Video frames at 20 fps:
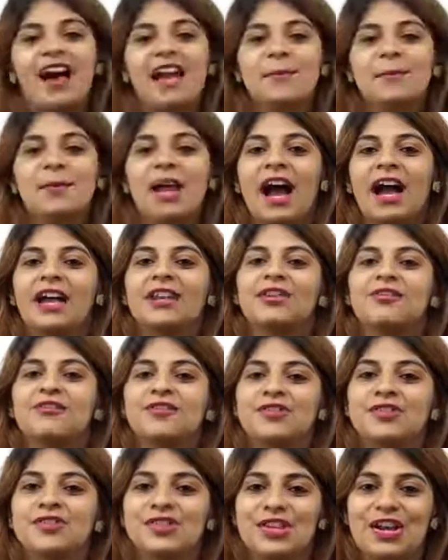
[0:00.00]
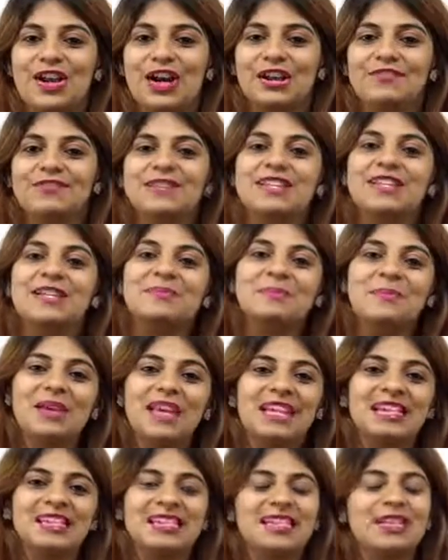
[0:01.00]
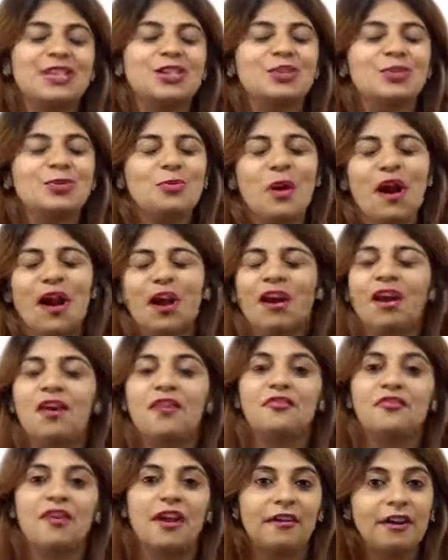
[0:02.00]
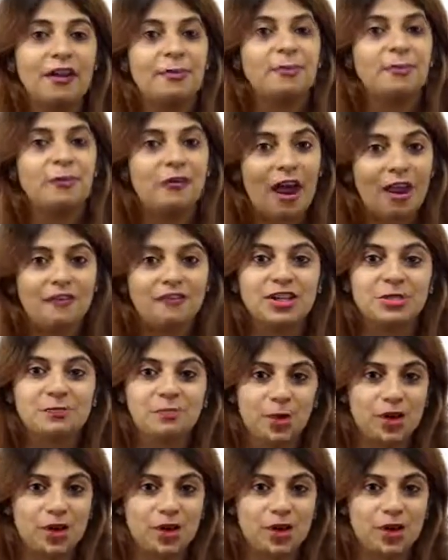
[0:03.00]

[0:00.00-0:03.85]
I am kind of reserved, it means that you are a very private